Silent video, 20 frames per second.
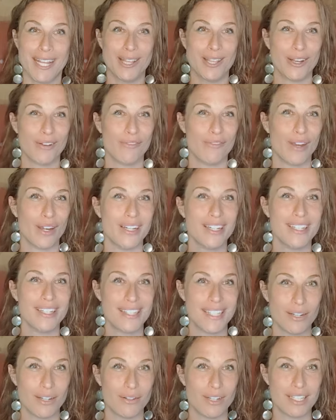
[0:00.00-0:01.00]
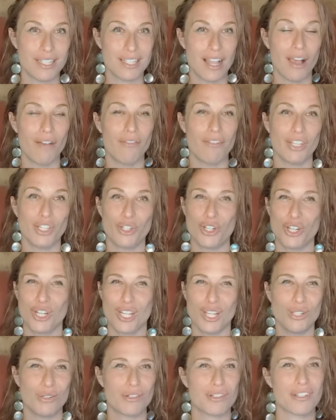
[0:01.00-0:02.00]
either very serious love and you're
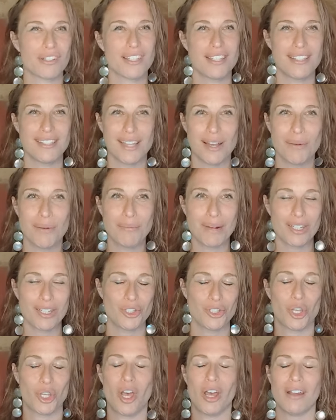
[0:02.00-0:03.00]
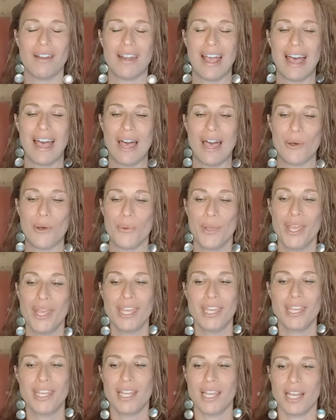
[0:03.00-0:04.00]
gonna learn so much on how
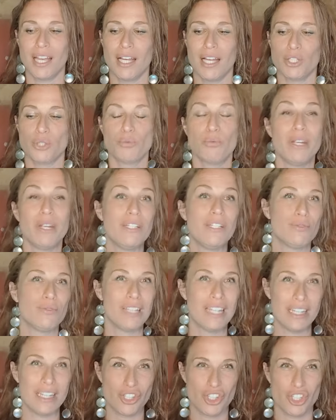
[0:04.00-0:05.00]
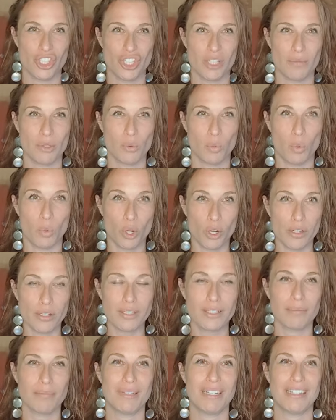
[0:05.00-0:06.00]
great relationships
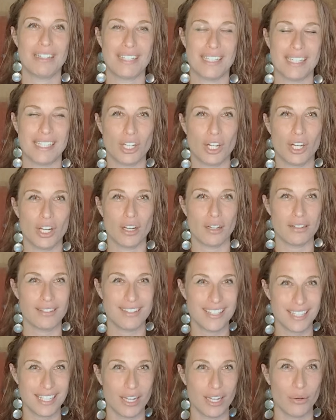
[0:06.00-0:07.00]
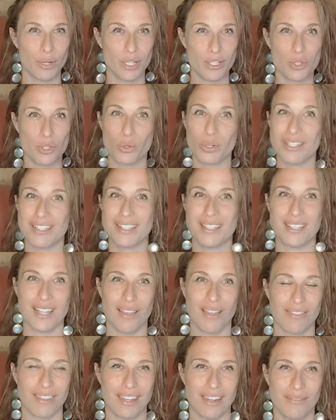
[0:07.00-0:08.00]
work, but it's either serious or it's
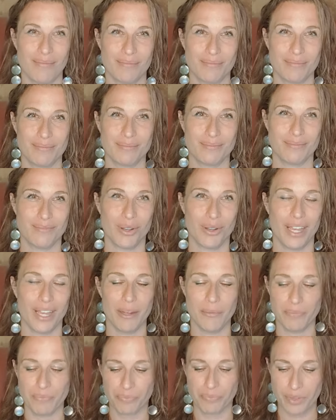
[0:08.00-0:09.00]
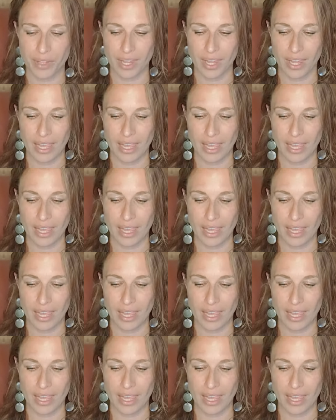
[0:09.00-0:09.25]
nothing, okay?